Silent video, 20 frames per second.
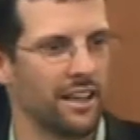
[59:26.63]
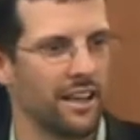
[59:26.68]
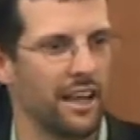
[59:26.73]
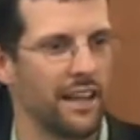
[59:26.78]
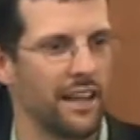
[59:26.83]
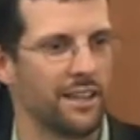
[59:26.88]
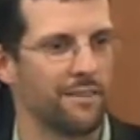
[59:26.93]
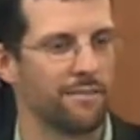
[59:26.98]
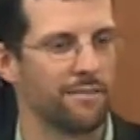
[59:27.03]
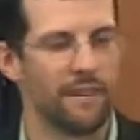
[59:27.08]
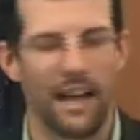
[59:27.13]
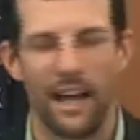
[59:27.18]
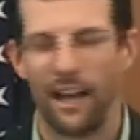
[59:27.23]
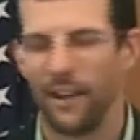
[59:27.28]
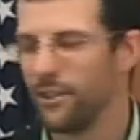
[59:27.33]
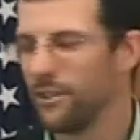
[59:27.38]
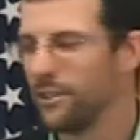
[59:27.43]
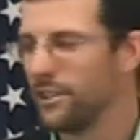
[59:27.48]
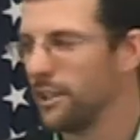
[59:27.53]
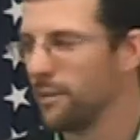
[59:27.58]
and the
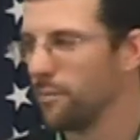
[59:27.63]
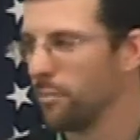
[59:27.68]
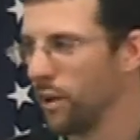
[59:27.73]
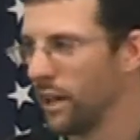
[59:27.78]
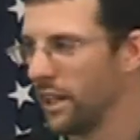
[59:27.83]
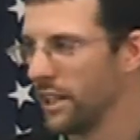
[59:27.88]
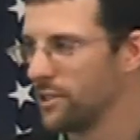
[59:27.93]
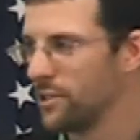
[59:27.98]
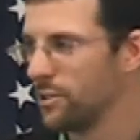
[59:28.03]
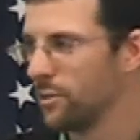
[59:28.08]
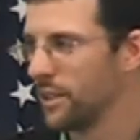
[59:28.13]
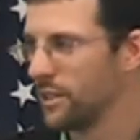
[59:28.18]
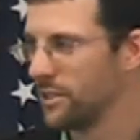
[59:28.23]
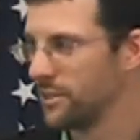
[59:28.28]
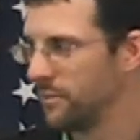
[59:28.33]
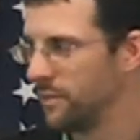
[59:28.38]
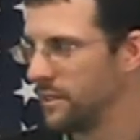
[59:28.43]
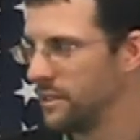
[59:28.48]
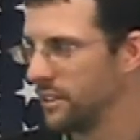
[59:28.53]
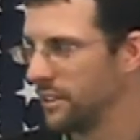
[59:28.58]
value that it brings to us
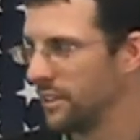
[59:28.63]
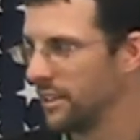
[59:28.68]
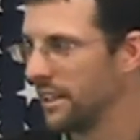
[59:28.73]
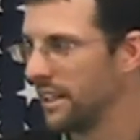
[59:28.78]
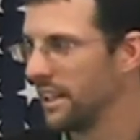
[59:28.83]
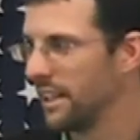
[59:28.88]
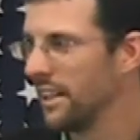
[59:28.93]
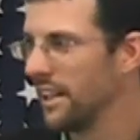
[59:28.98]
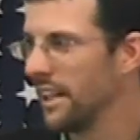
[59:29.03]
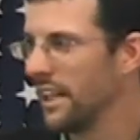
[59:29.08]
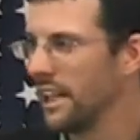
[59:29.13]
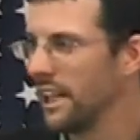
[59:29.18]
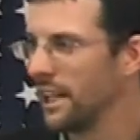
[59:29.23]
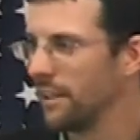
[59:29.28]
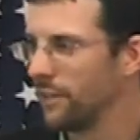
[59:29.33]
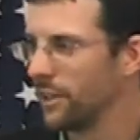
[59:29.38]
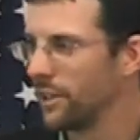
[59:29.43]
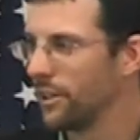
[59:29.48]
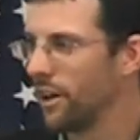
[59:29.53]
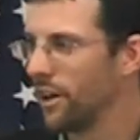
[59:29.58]
physically in
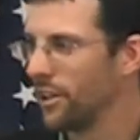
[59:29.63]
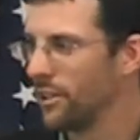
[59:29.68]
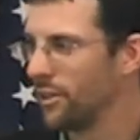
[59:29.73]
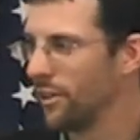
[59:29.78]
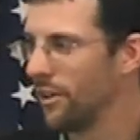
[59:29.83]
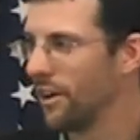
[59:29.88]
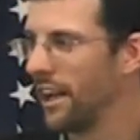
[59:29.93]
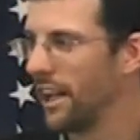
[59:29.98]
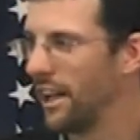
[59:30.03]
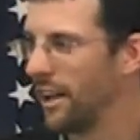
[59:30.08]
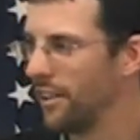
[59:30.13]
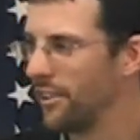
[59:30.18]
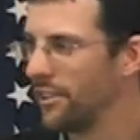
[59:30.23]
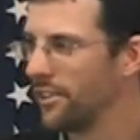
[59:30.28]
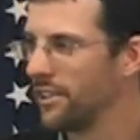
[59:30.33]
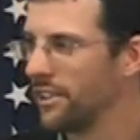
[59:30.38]
regard to our health.